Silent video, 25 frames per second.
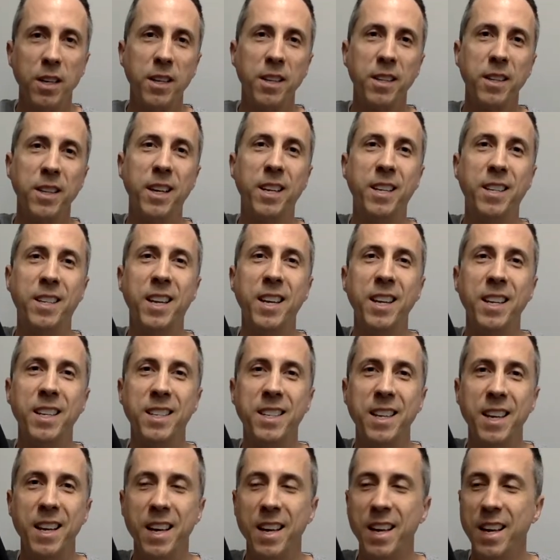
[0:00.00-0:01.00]
This is
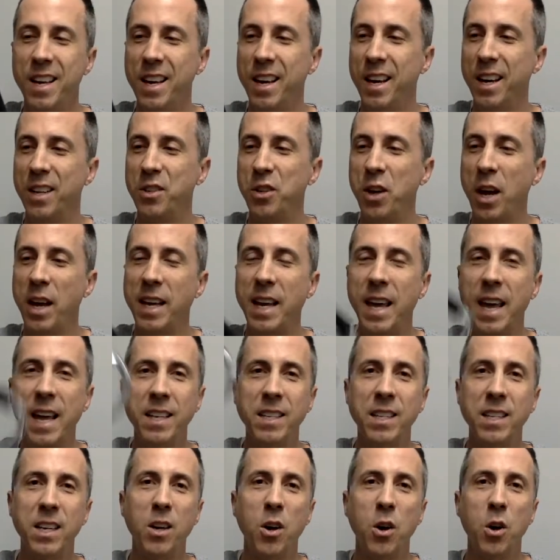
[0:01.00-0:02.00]
a
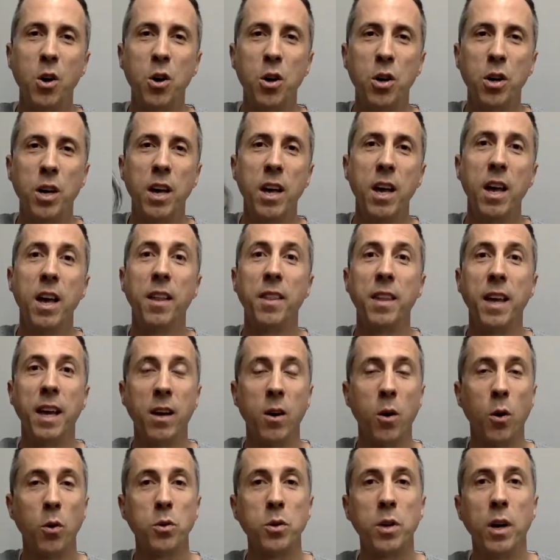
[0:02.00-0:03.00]
gigantic hook that
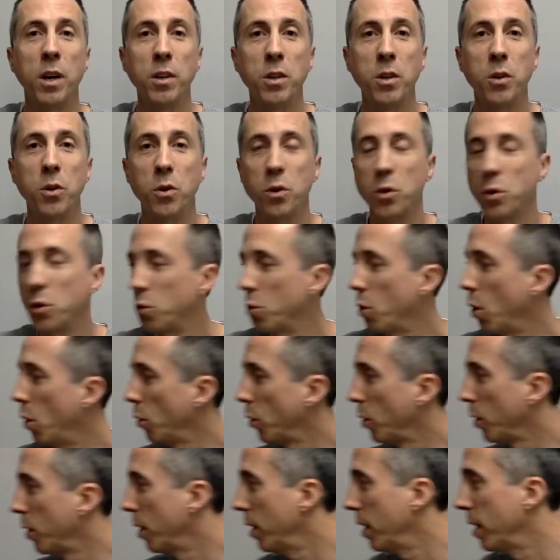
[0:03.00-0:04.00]
goes onto your
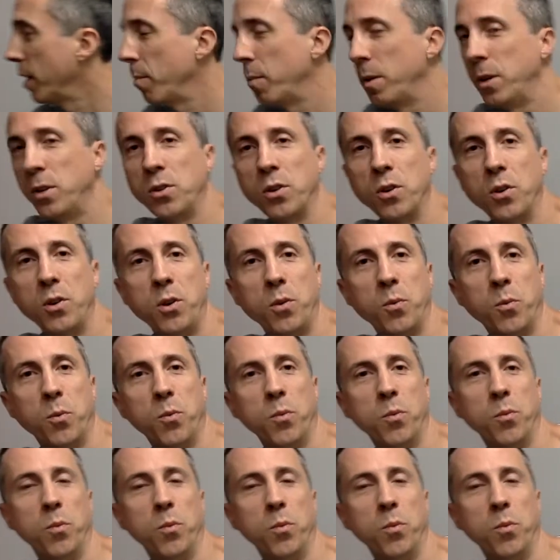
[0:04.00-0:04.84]
stroller. And let me show you.